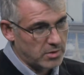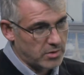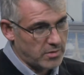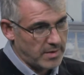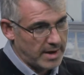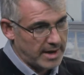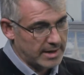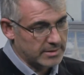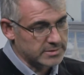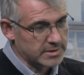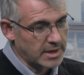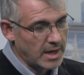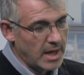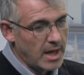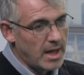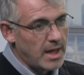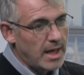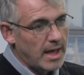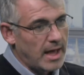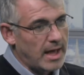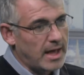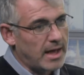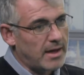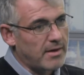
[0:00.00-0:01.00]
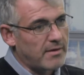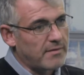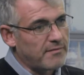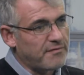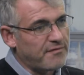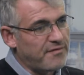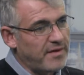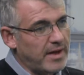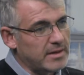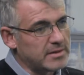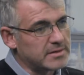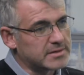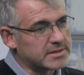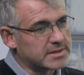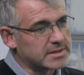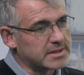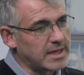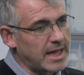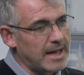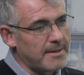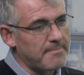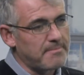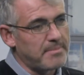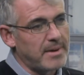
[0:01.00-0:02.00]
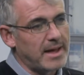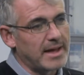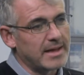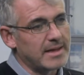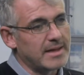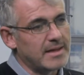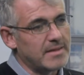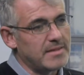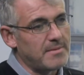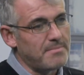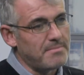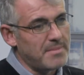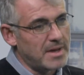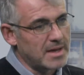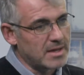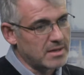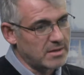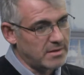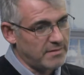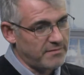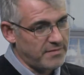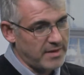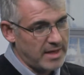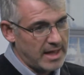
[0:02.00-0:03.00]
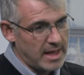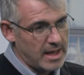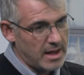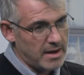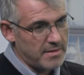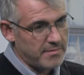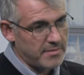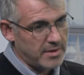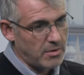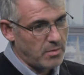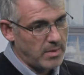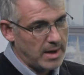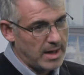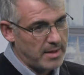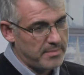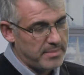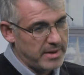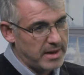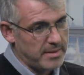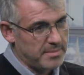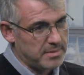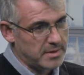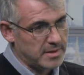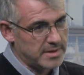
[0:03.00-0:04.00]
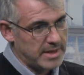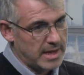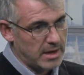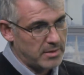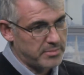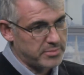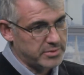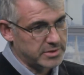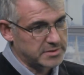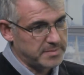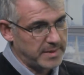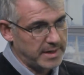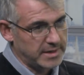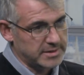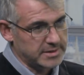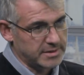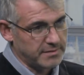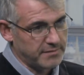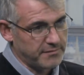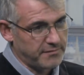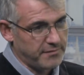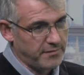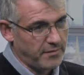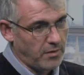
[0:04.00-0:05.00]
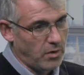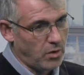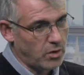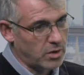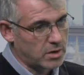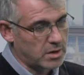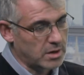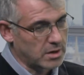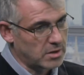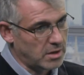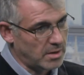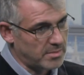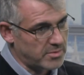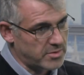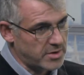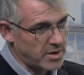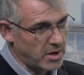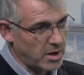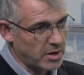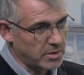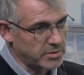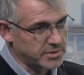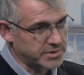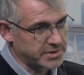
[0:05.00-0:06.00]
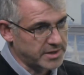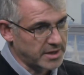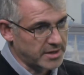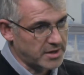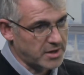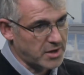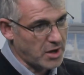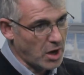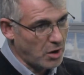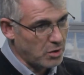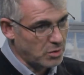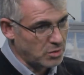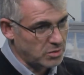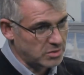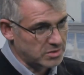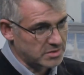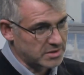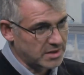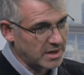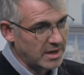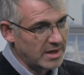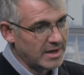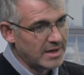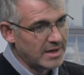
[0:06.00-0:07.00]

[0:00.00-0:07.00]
ground, fell slap bang in the middle of the area where people are now prospecting for conglomerate hosted gold.